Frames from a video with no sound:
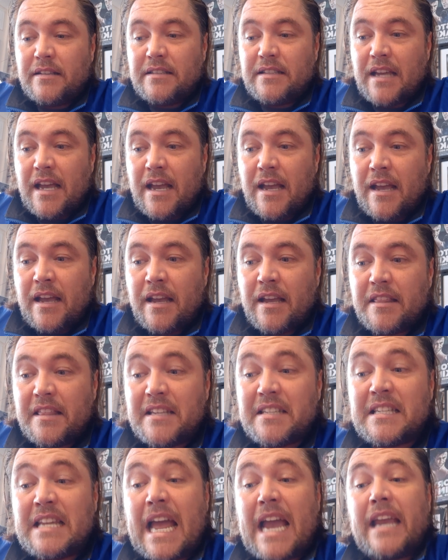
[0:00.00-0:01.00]

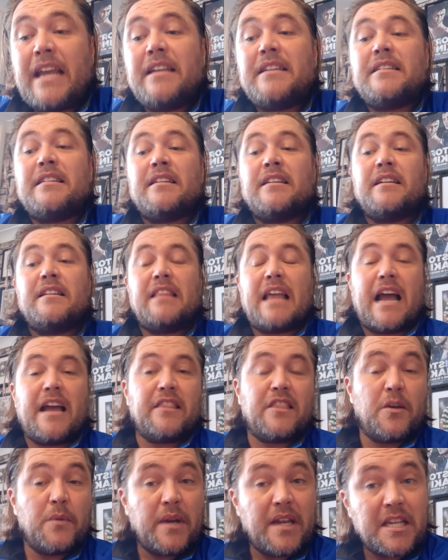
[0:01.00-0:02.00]
this night
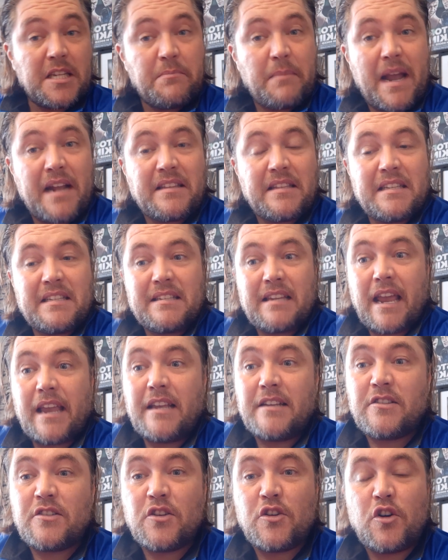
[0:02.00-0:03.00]
that they were expecting
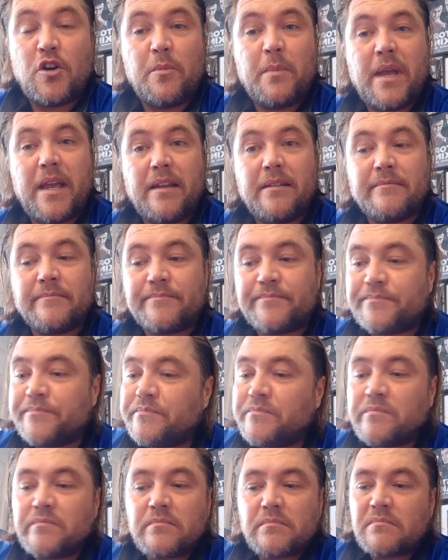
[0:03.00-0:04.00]
Sykes to come in,
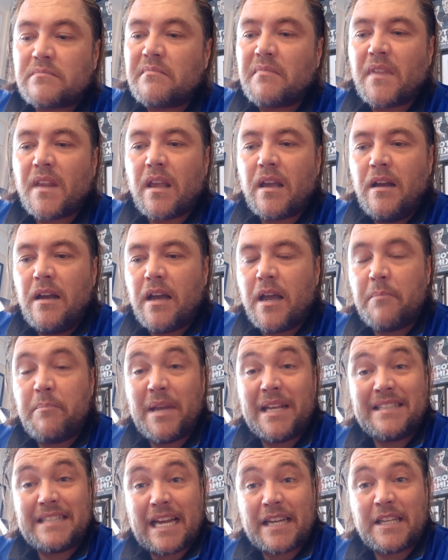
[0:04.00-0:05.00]

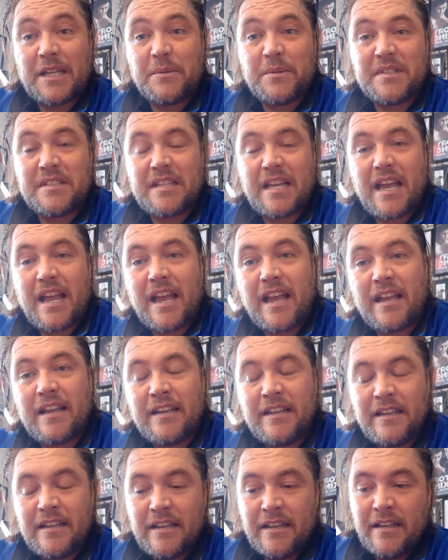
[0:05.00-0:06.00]
Big Daddy was
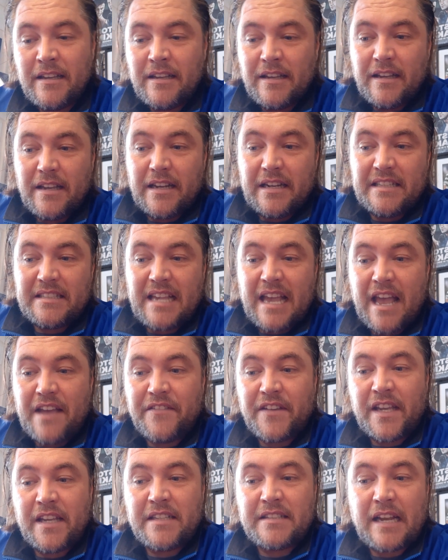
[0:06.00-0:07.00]
there in his
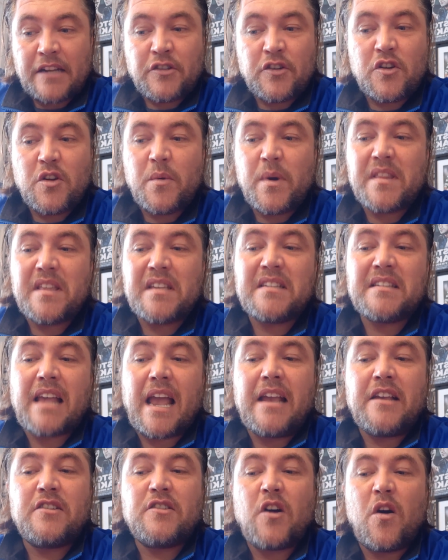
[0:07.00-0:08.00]
heavies. I don't know whether
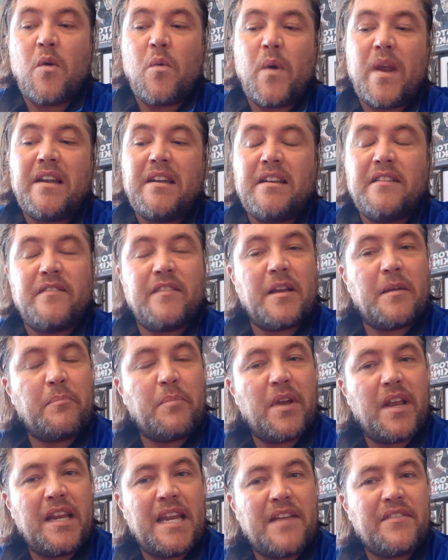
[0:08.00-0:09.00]
Sykes got wind of it,
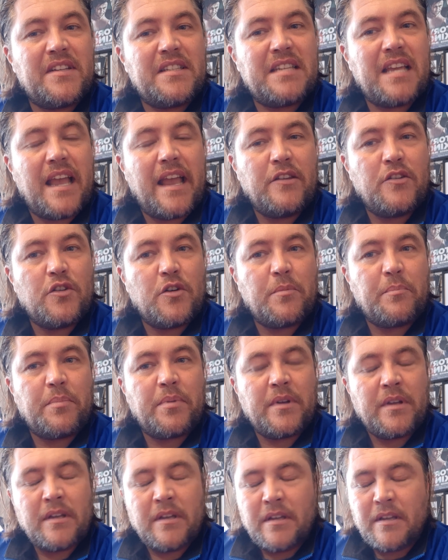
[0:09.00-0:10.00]
but he never turned
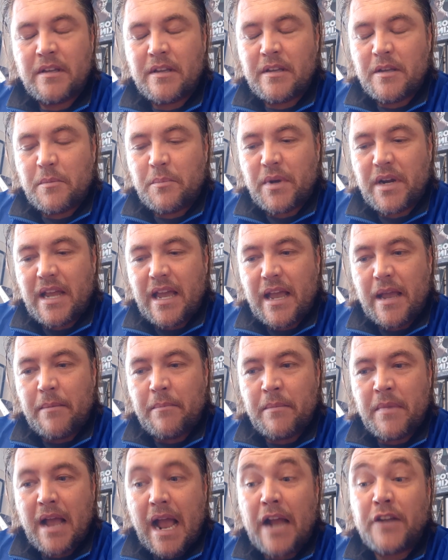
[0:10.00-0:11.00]
up. But
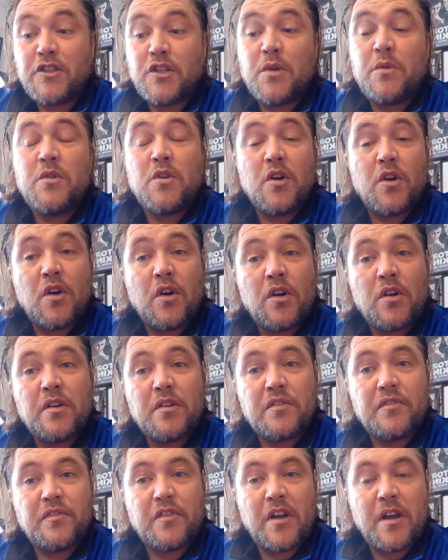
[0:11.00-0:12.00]
I do know
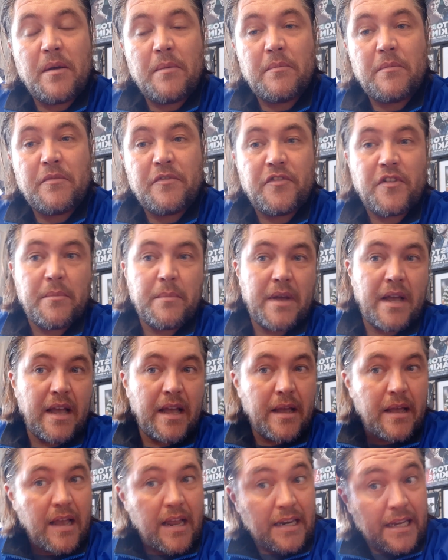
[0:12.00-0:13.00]
from
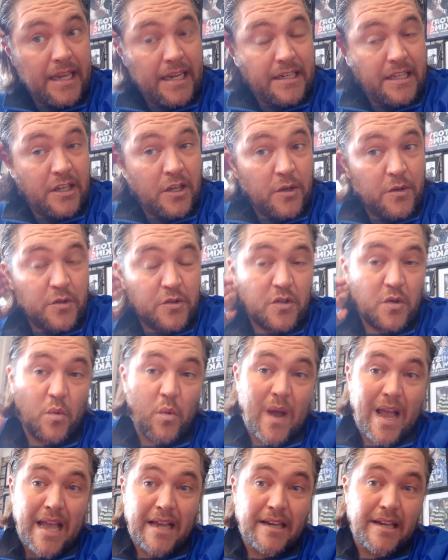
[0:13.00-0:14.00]
a lady who used to
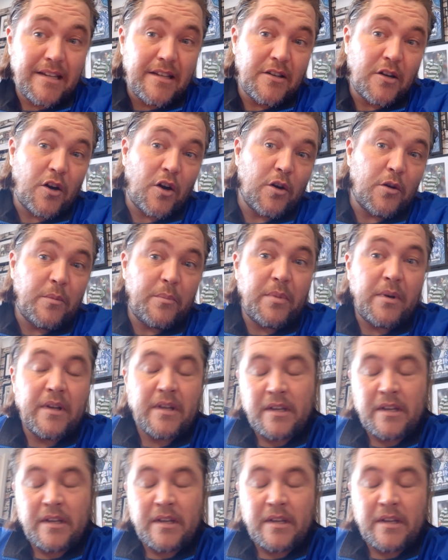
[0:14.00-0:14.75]
work in the club.